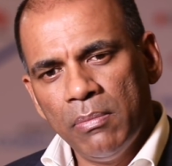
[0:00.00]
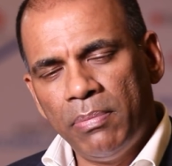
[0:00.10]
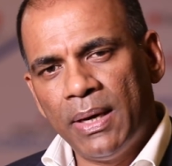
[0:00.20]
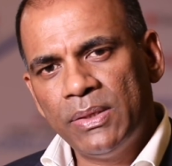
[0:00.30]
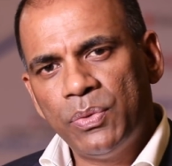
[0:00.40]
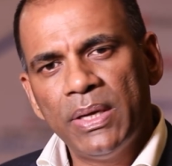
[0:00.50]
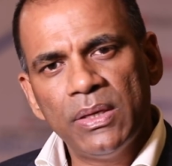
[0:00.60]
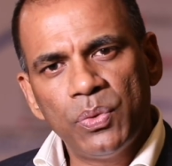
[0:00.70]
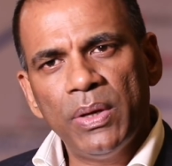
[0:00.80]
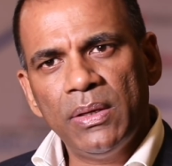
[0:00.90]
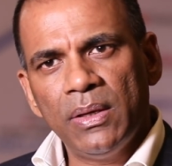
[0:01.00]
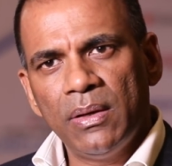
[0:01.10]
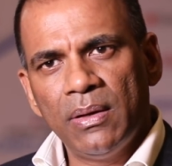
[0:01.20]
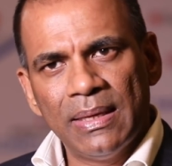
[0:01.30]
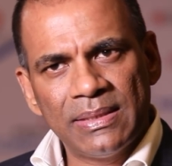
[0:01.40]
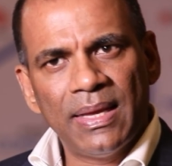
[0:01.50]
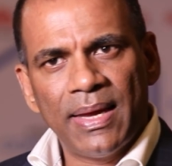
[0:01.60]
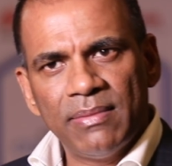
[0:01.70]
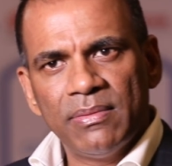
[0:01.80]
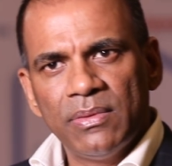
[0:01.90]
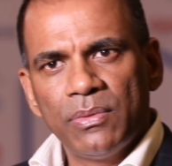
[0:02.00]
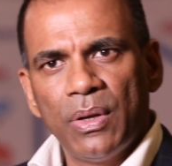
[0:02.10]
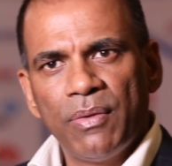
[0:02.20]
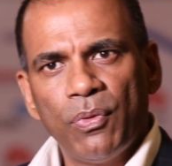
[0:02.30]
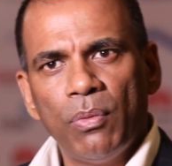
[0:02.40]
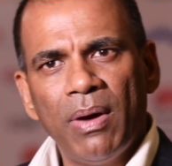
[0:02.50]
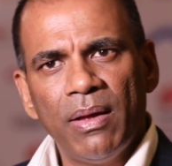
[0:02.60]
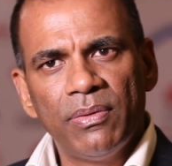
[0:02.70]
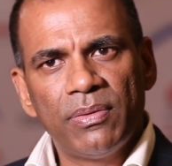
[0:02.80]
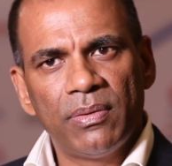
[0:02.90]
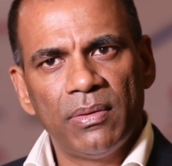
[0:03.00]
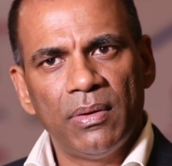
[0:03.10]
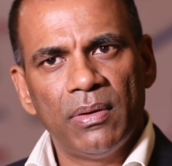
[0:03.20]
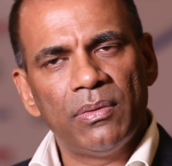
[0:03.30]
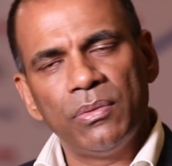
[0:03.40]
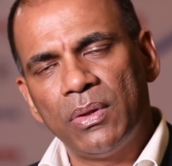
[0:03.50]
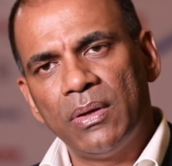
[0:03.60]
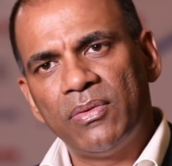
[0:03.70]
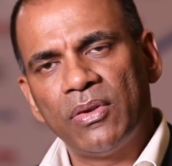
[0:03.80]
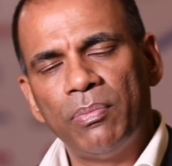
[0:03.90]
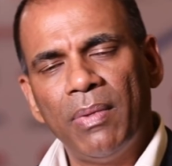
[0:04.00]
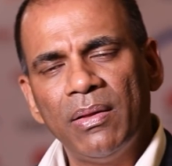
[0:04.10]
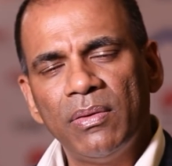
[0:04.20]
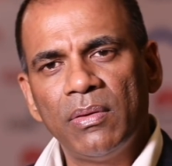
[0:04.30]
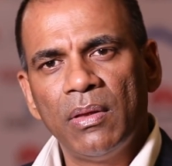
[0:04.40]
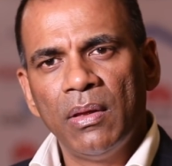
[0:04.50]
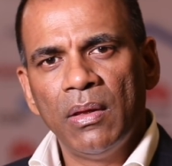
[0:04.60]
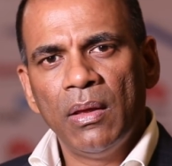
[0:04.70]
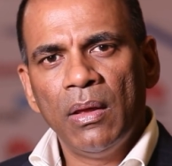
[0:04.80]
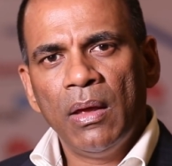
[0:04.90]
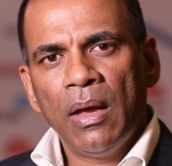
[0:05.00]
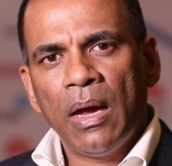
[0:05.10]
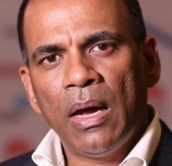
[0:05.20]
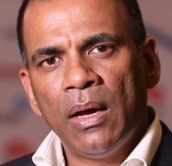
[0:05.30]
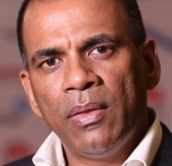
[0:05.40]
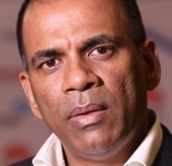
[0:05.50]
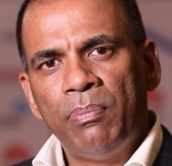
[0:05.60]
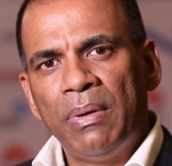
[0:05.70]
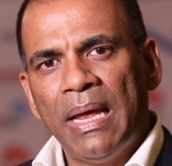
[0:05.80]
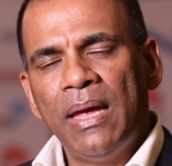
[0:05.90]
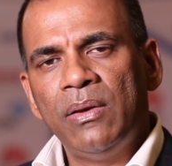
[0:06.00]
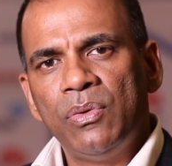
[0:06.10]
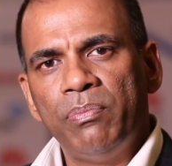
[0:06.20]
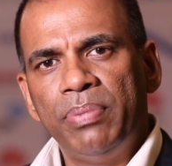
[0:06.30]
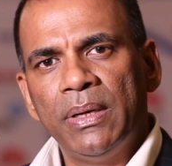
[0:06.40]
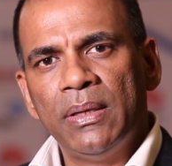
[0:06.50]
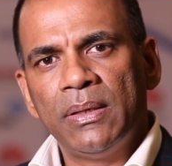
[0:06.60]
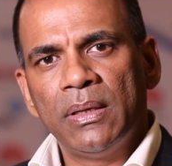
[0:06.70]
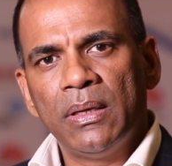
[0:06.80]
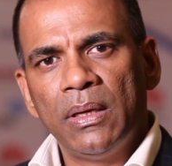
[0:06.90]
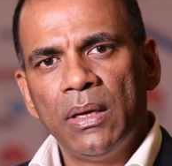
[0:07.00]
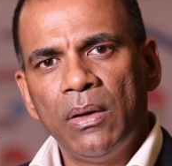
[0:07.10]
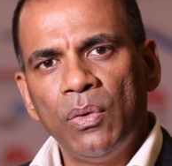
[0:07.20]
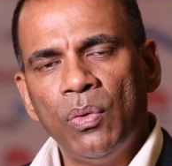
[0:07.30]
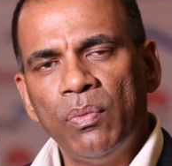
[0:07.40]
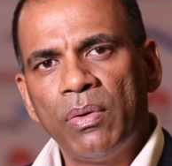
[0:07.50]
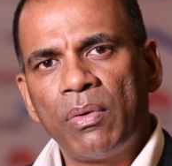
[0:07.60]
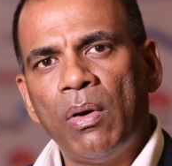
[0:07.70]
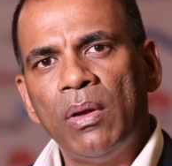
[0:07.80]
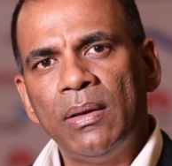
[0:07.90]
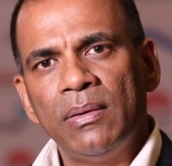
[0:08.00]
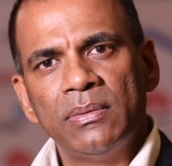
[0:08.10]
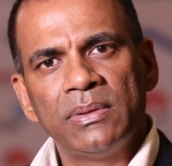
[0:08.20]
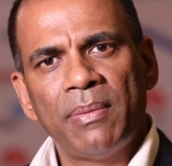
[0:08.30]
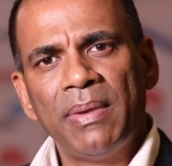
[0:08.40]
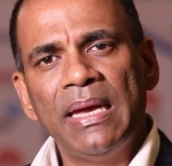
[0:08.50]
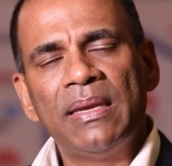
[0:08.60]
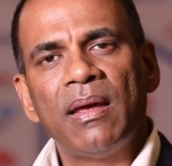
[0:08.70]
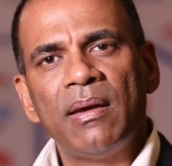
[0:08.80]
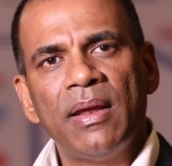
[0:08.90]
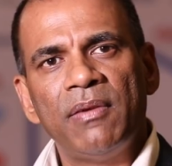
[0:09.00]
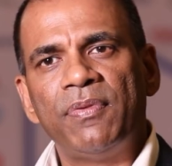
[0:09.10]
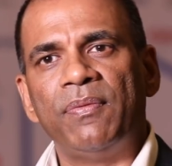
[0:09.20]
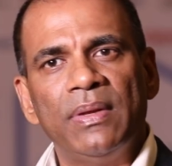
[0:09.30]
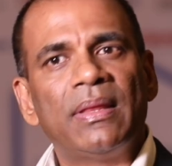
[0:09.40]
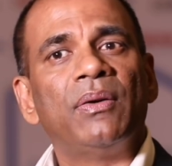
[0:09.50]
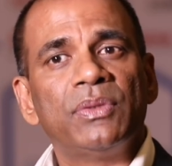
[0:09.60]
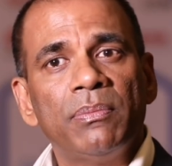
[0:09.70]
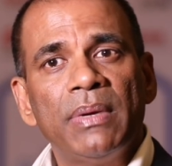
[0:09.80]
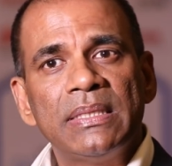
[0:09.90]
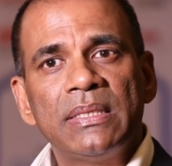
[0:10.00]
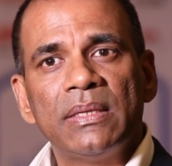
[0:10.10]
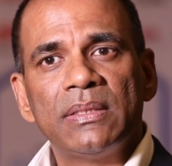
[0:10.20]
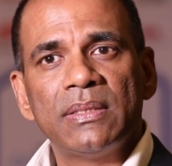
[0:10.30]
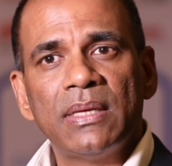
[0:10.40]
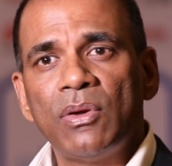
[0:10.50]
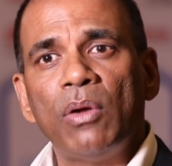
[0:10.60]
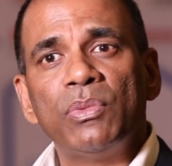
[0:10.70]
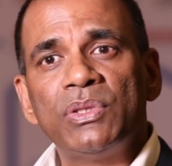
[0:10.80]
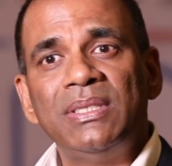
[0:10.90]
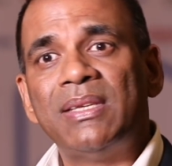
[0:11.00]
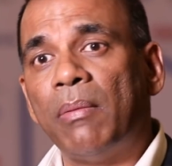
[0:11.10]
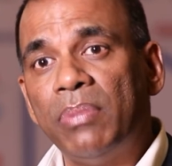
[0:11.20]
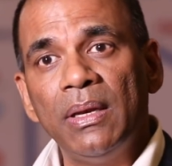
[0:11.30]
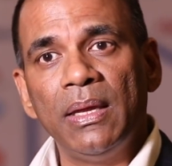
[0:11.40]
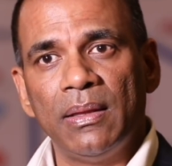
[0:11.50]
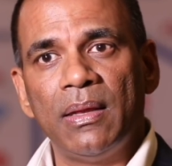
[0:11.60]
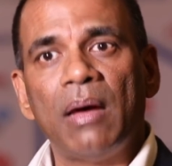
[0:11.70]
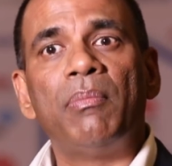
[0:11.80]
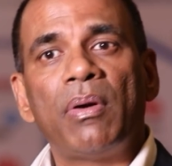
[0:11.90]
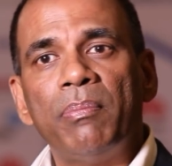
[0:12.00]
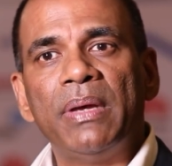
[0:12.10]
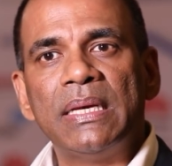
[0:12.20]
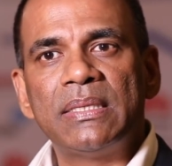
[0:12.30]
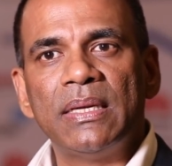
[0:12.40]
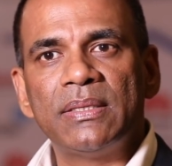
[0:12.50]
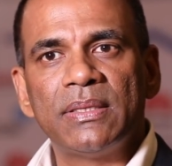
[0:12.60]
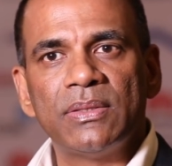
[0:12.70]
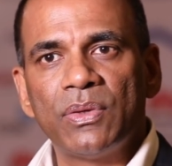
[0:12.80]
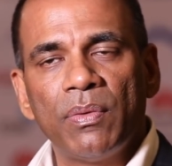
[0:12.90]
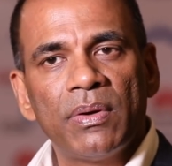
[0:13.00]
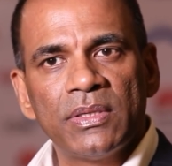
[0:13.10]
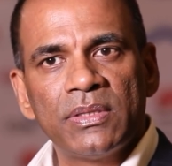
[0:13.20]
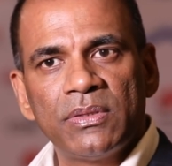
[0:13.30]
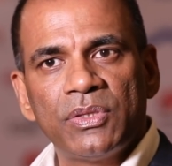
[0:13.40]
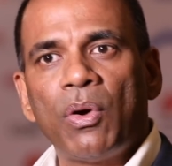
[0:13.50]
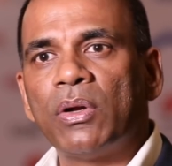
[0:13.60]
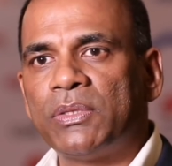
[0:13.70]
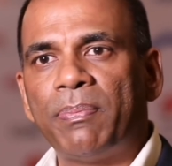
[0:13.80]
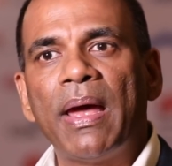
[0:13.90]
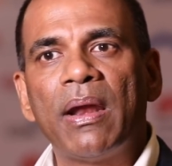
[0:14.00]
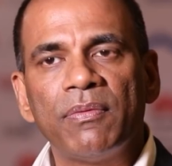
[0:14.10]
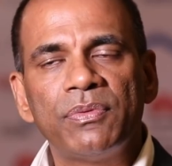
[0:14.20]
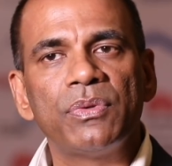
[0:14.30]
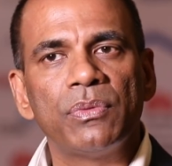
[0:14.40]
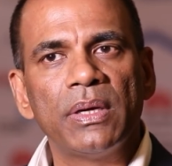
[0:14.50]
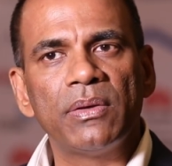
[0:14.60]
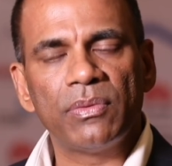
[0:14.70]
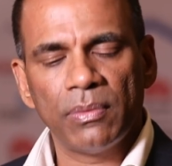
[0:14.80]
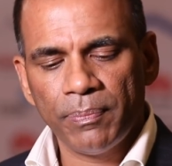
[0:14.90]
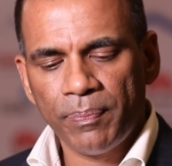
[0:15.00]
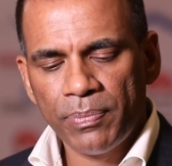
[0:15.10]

by 2020, in less than 24 months to 36 months, they plan to build overall some 850,000 base stations. That's almost doubling the number of base stations over a short span of 2 years.